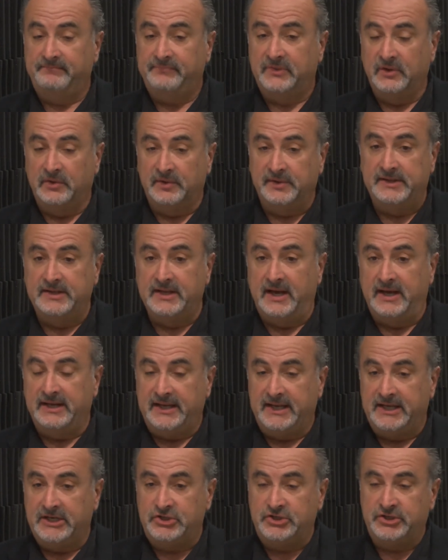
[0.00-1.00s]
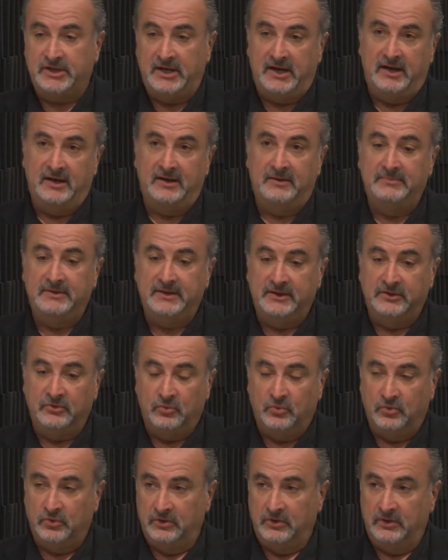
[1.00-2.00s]
There's not a job in the
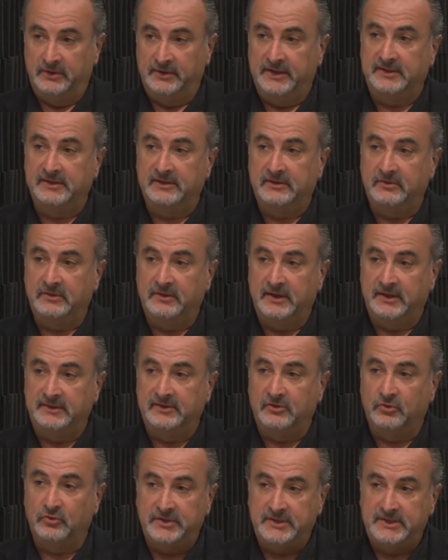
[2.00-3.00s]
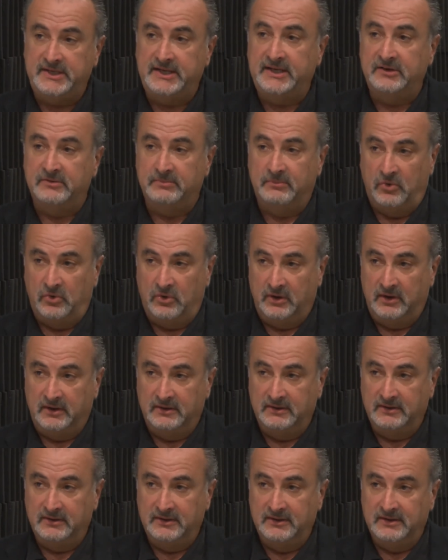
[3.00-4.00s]
world that's critiqued more
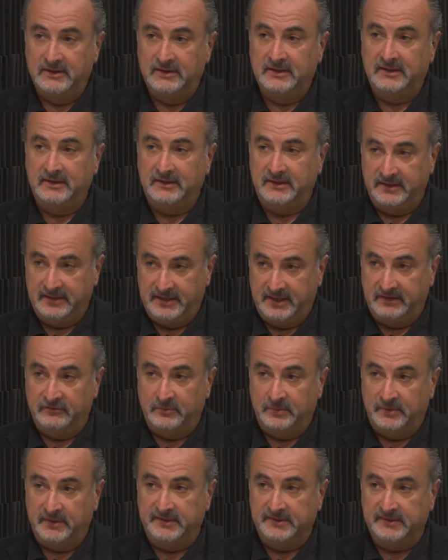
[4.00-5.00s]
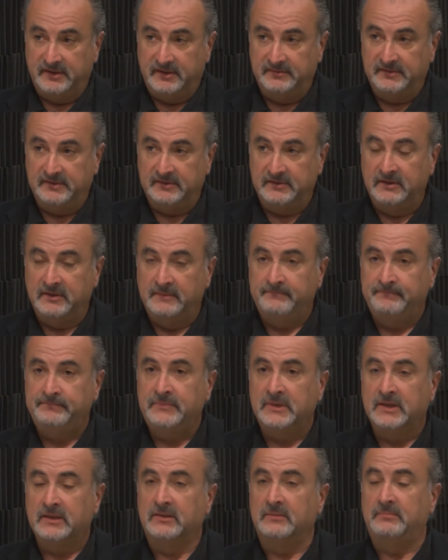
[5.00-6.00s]
than that of a police officer.
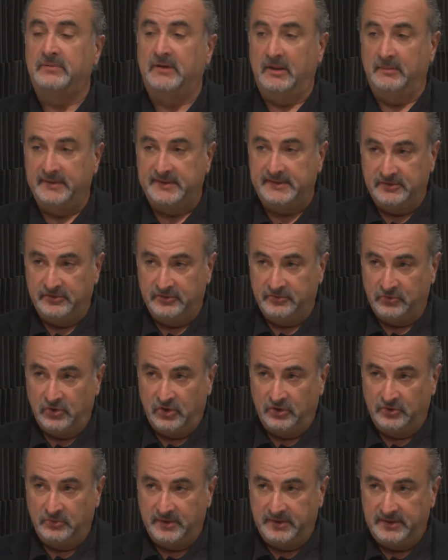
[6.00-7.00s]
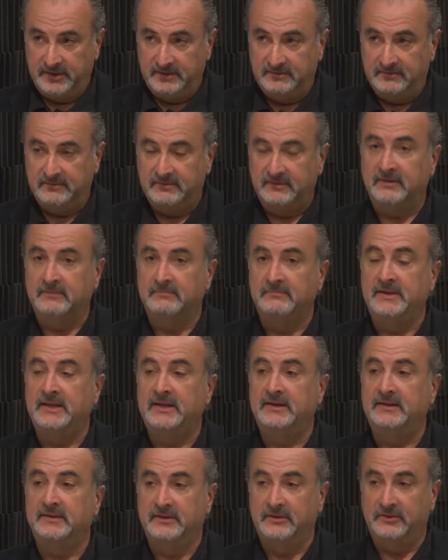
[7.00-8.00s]
The public's enthralled with it. The
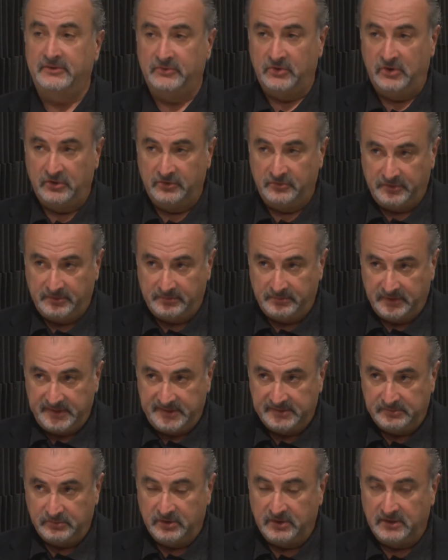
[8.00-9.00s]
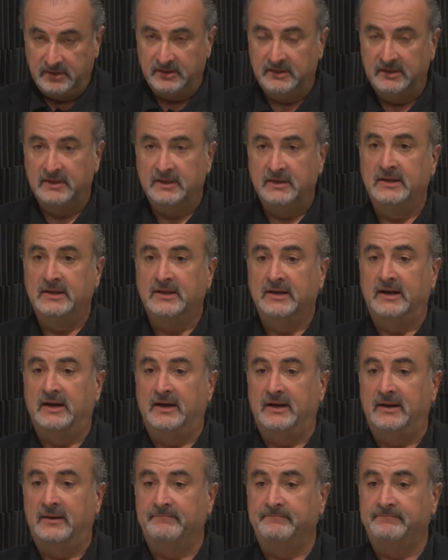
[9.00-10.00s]
media's enthralled with police work.
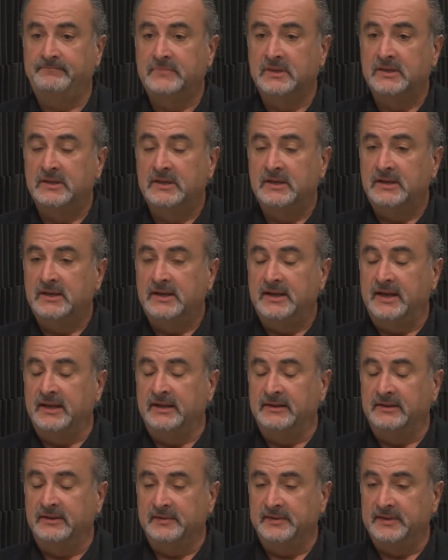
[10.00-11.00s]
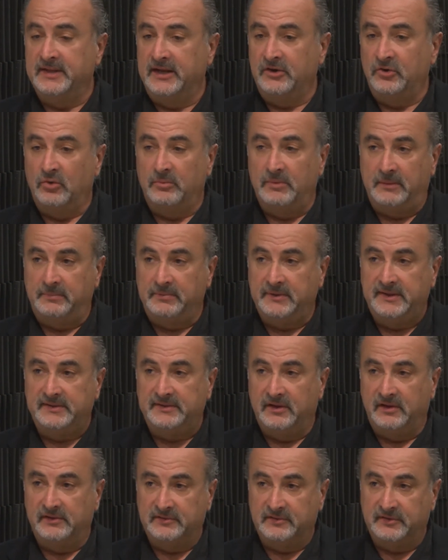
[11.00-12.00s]
And there's not an Omaha police
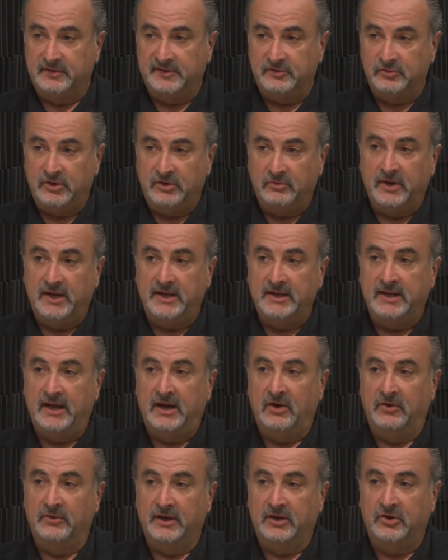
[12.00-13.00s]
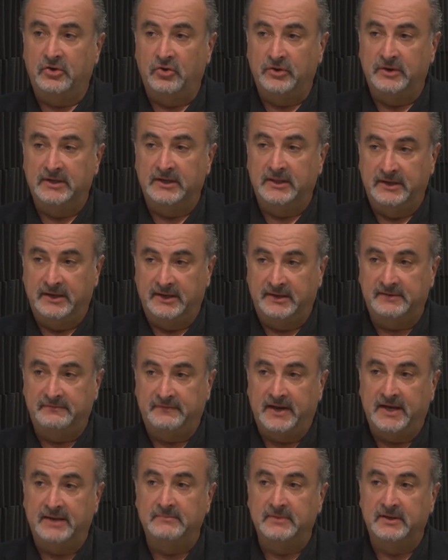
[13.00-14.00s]
officer on the street right now that couldn't, in the next
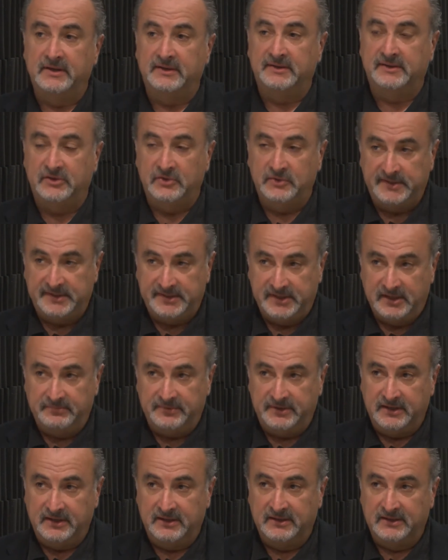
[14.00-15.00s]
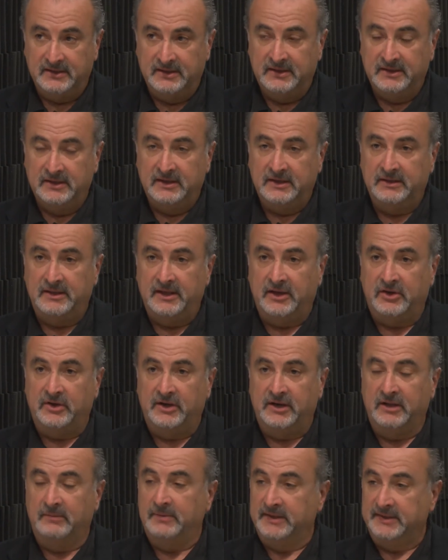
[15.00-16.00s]
5 minutes, do something that could
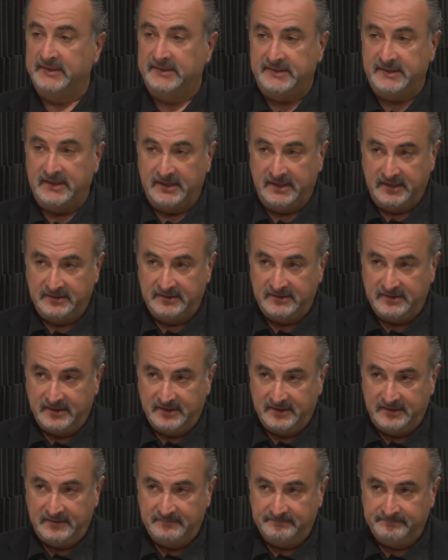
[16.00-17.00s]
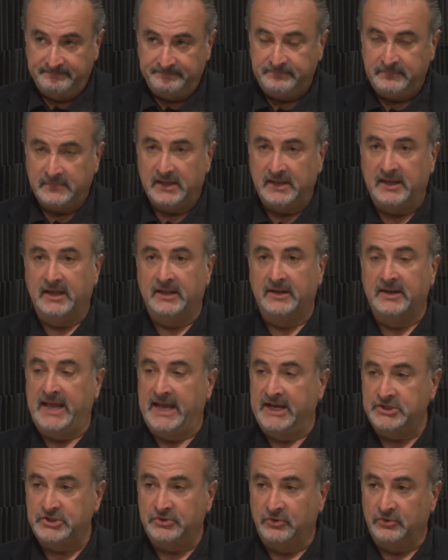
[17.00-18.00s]
end up on CNN tonight and
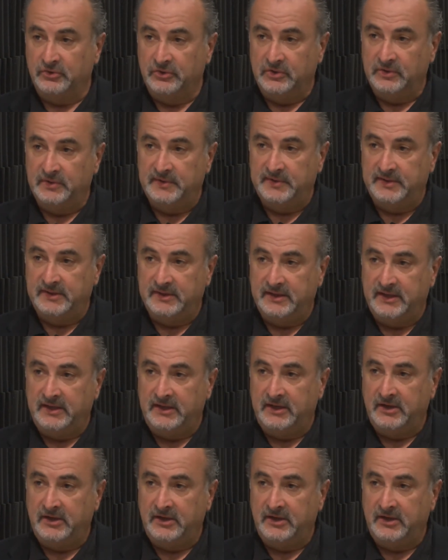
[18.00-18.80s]
national news, and